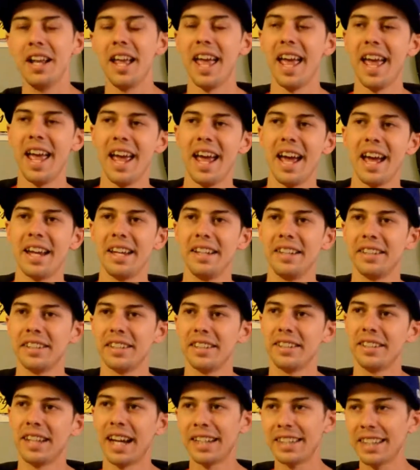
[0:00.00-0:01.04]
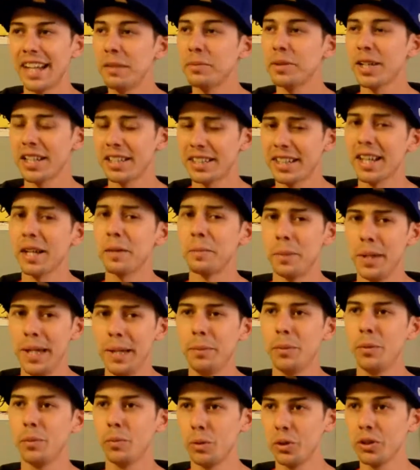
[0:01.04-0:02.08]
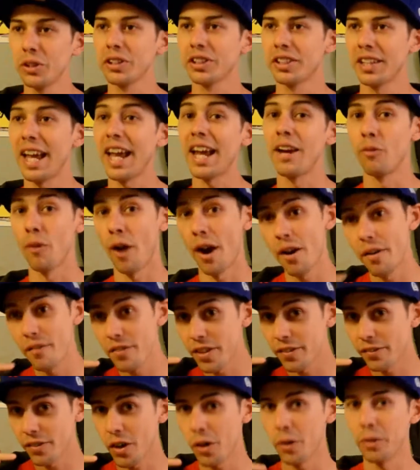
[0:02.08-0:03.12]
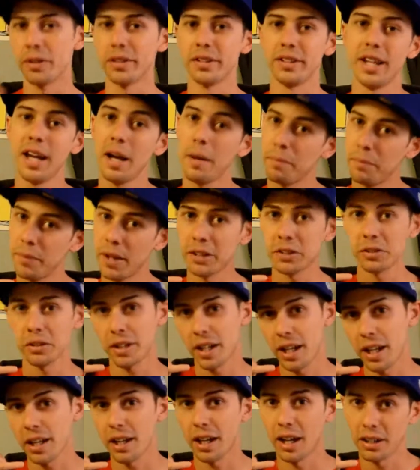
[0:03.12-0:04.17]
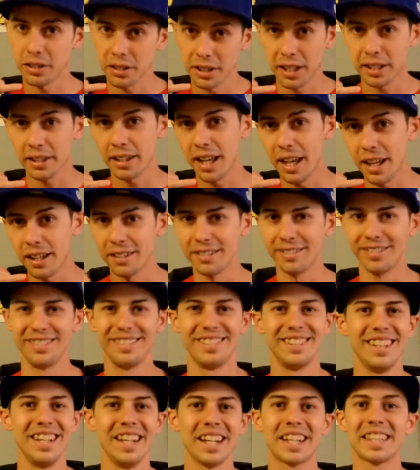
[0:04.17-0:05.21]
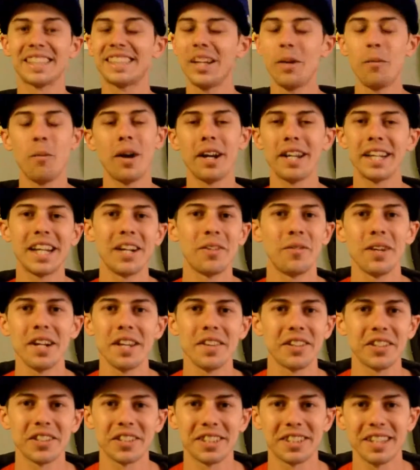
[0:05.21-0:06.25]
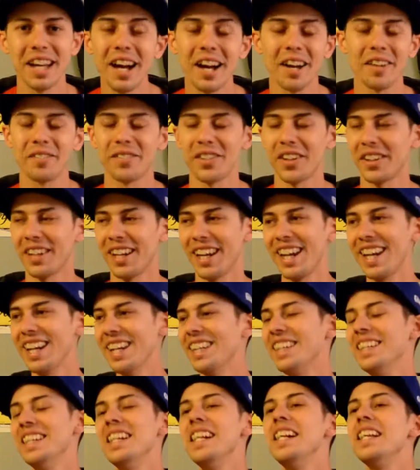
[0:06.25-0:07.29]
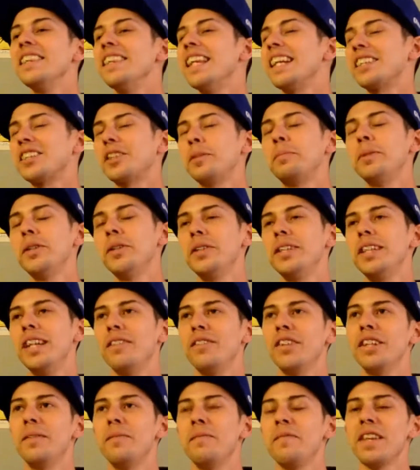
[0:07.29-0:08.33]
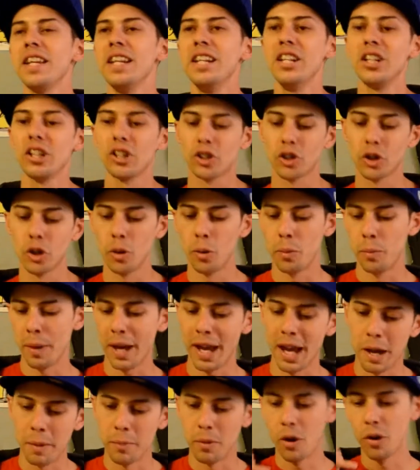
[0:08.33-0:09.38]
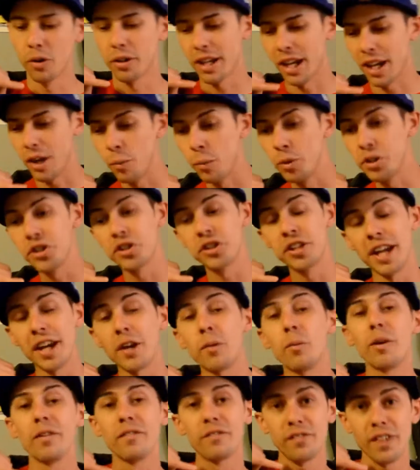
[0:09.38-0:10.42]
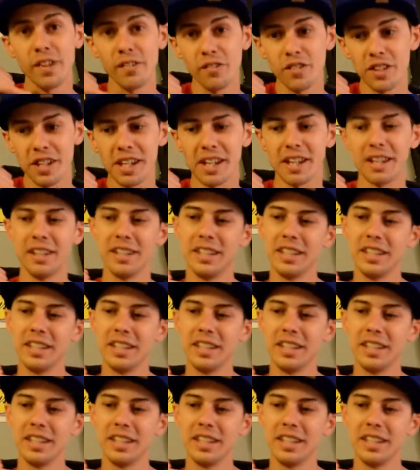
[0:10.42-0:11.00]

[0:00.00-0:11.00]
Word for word: And nine times out of 10, people will say right over the phone, yep, that's okay, I'll take that. Because they want to get rid of their stuff, okay? That's the beauty of it. So bam, okay, would you take 150?